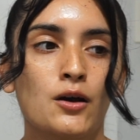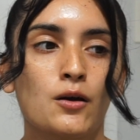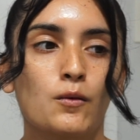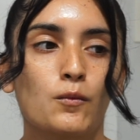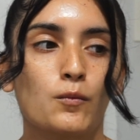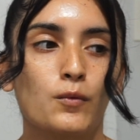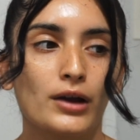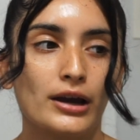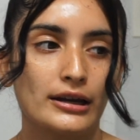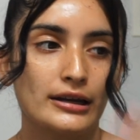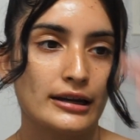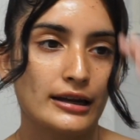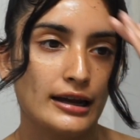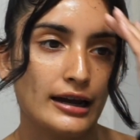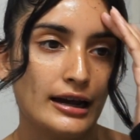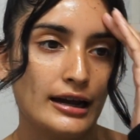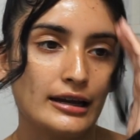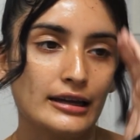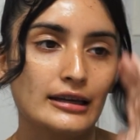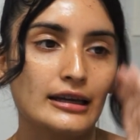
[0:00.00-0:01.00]
When
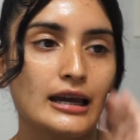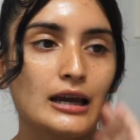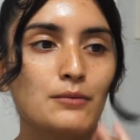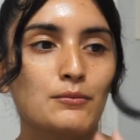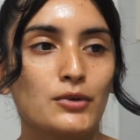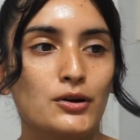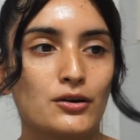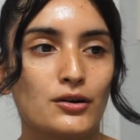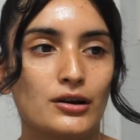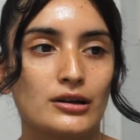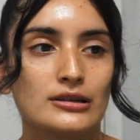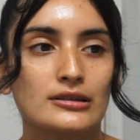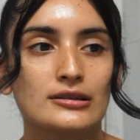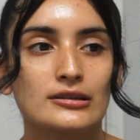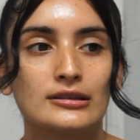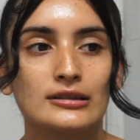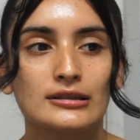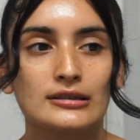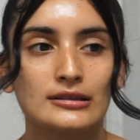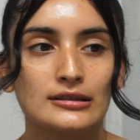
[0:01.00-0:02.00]
I came across
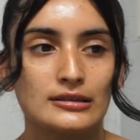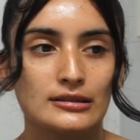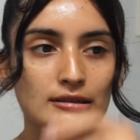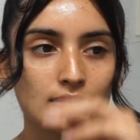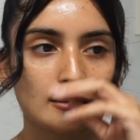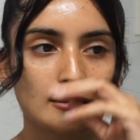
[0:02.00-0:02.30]
this,